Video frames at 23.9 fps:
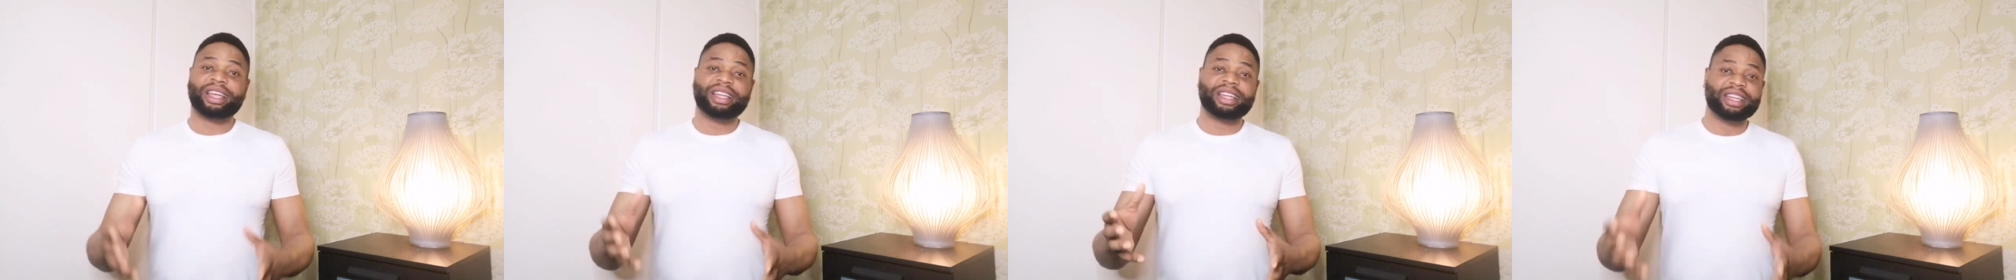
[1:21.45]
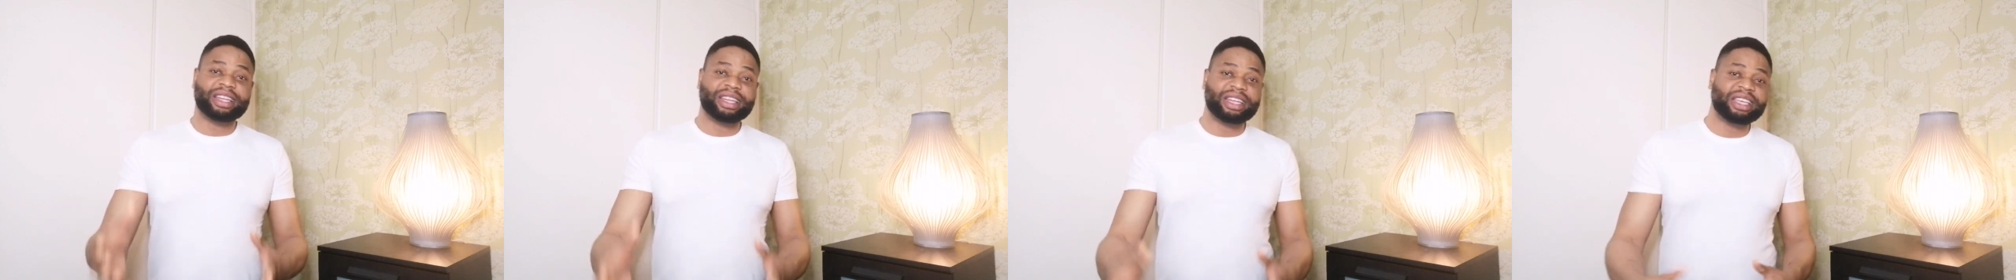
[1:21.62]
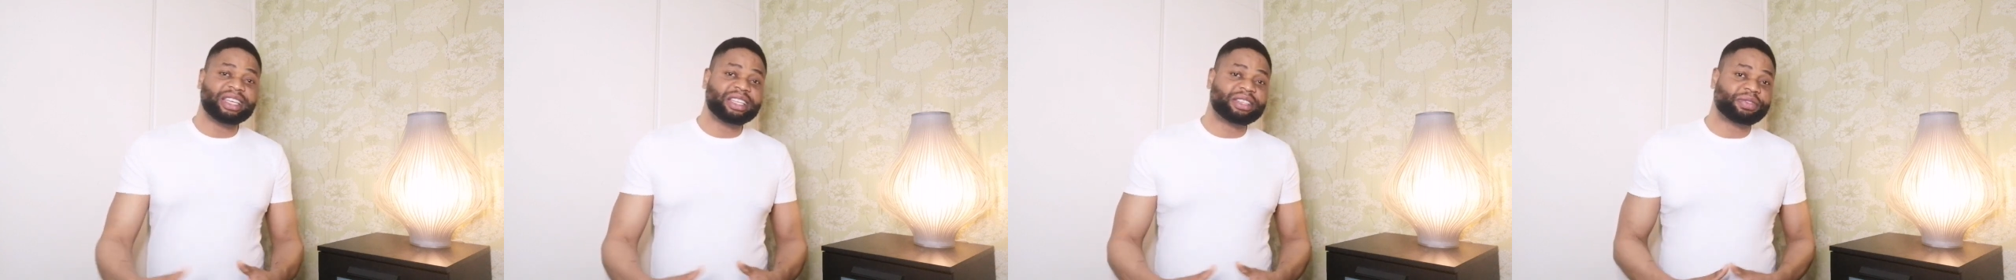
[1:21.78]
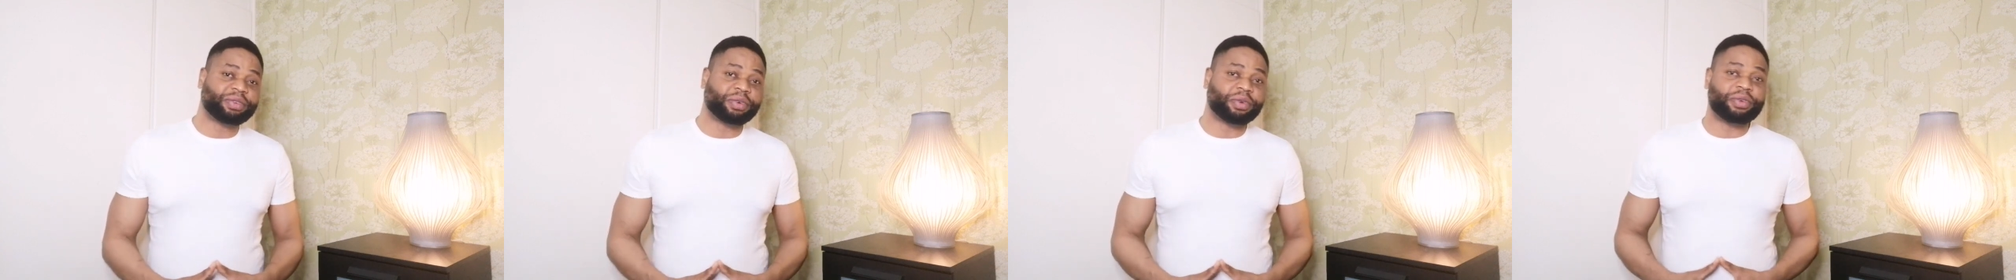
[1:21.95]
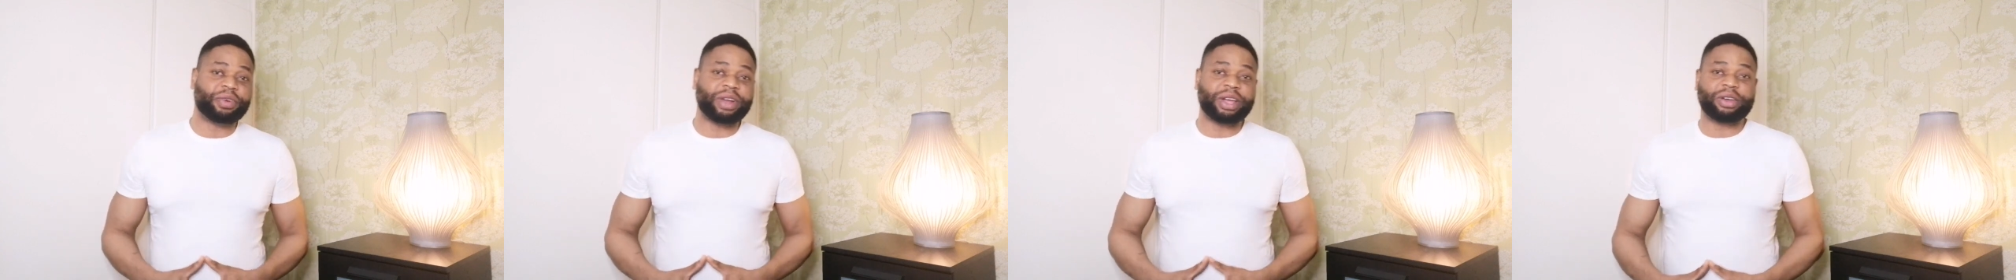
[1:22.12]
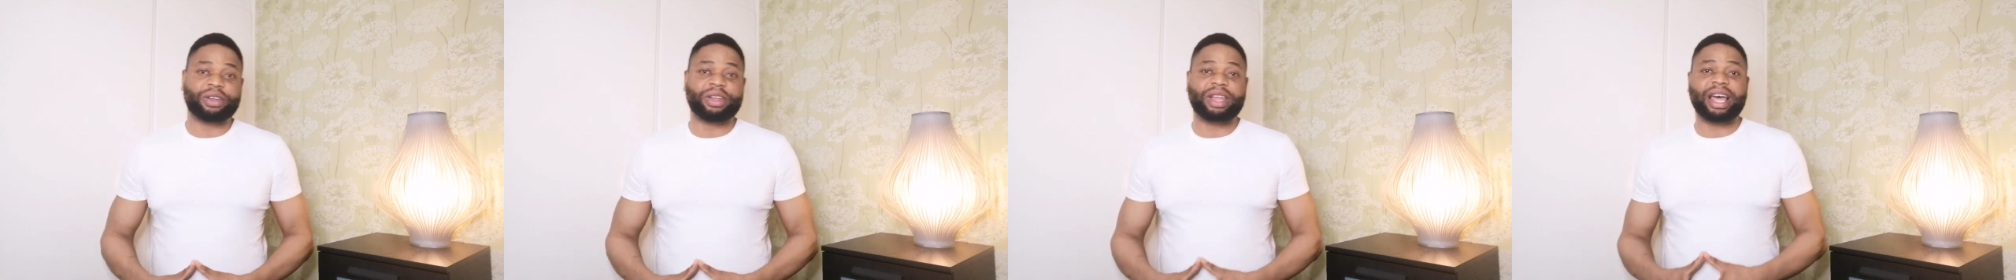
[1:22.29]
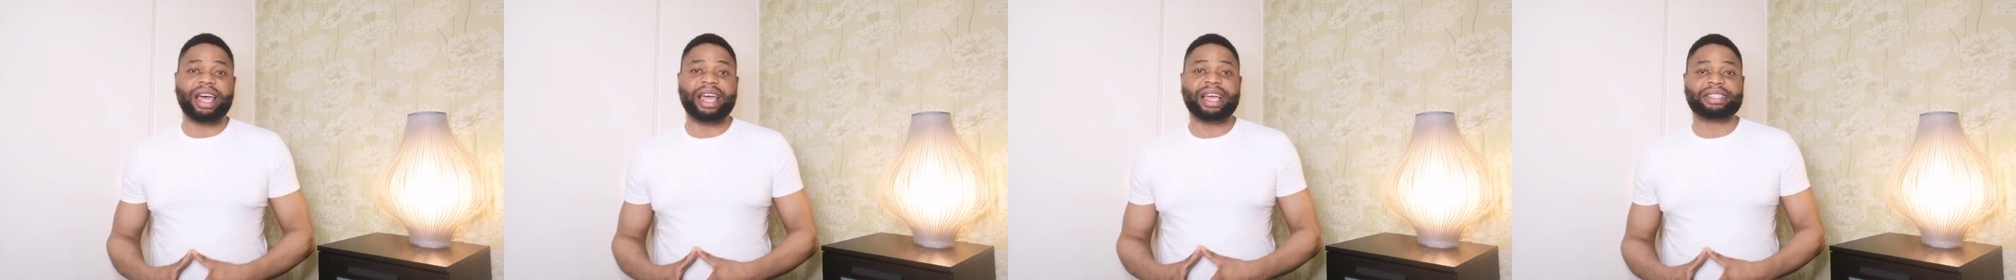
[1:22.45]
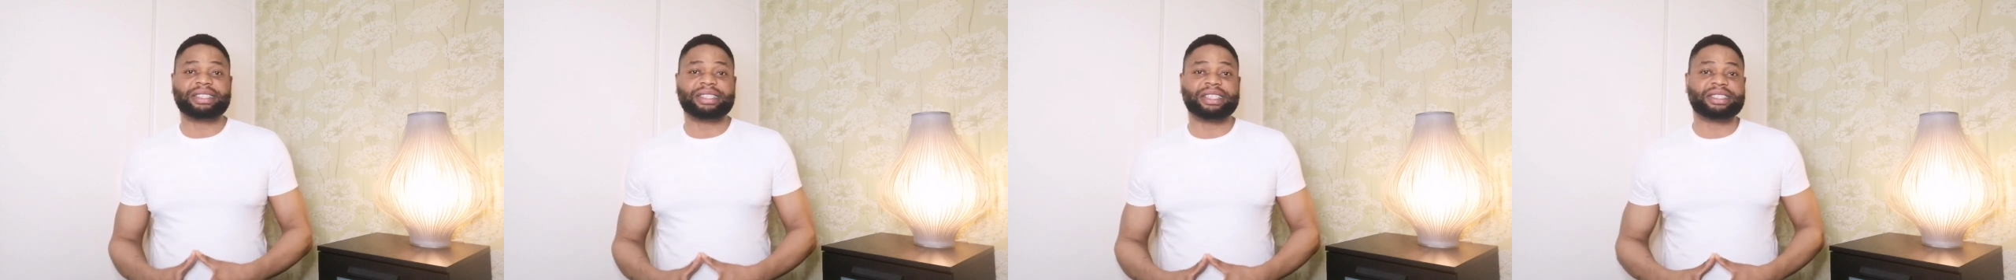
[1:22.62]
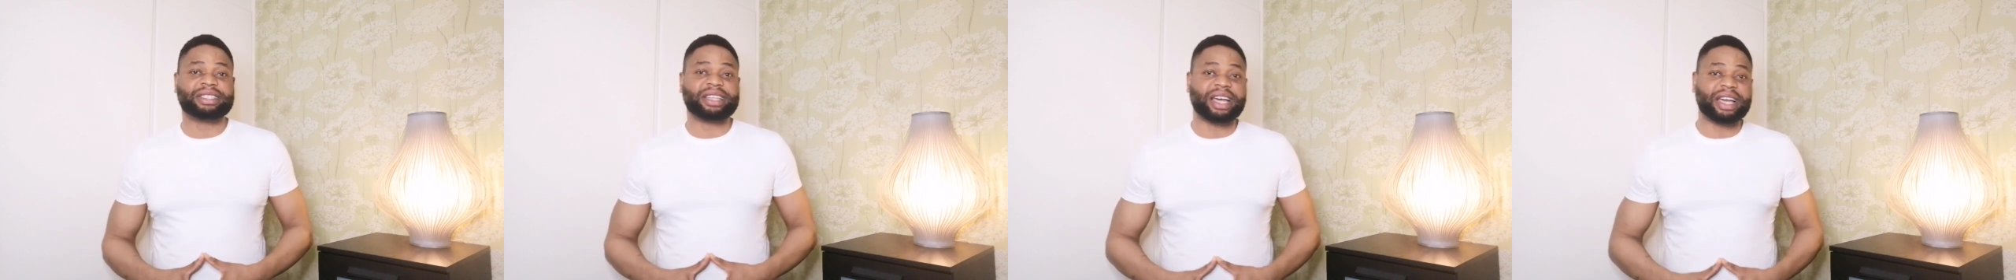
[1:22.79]
the need for regular
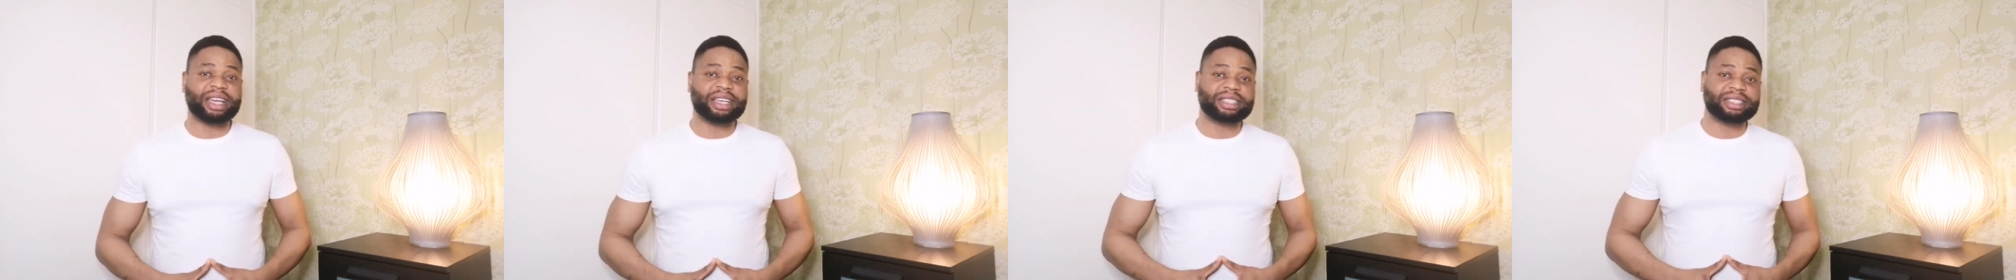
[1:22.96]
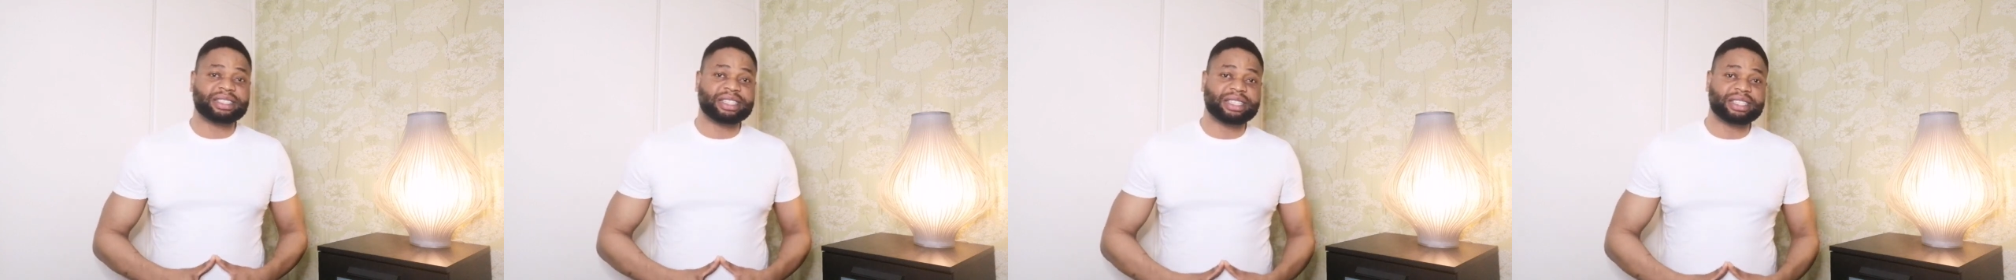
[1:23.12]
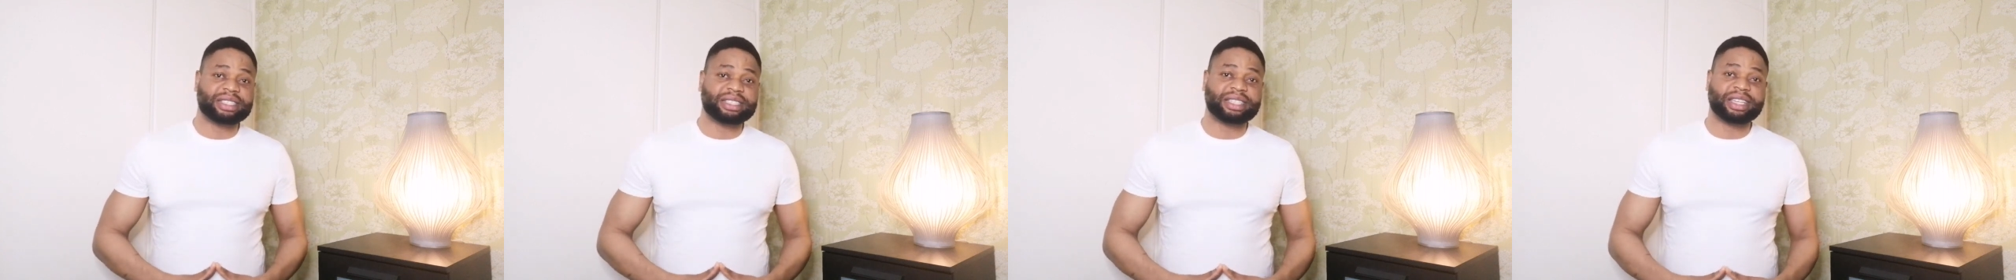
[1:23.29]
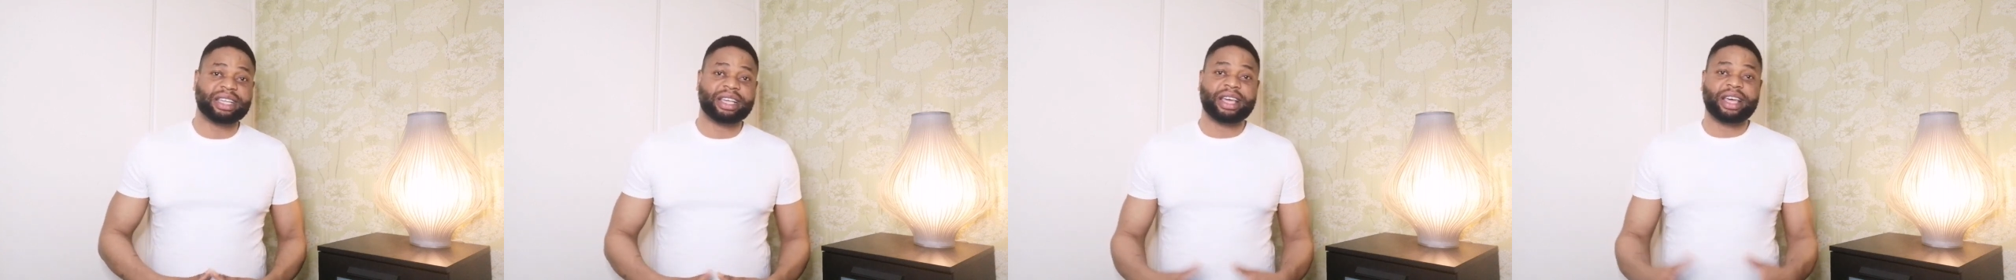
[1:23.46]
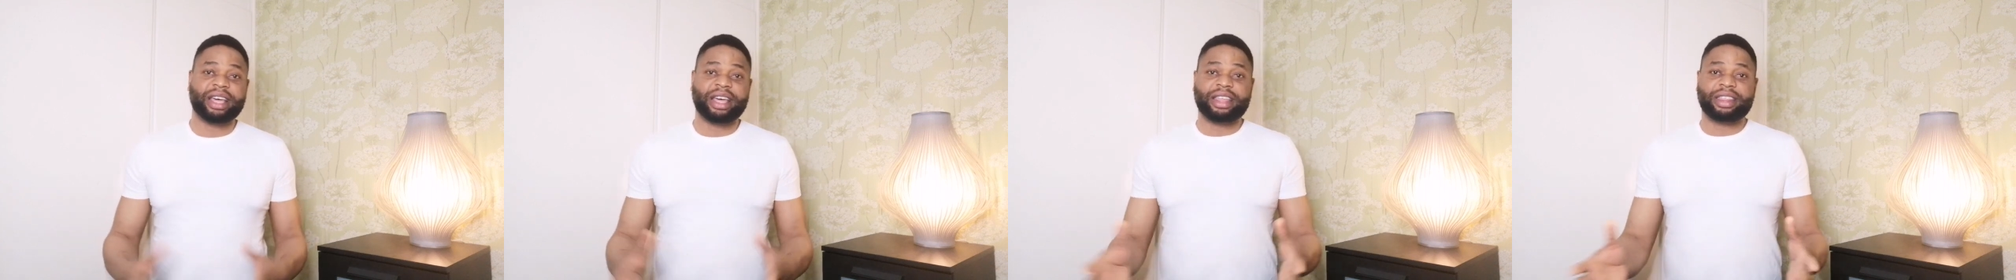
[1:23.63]
exercises,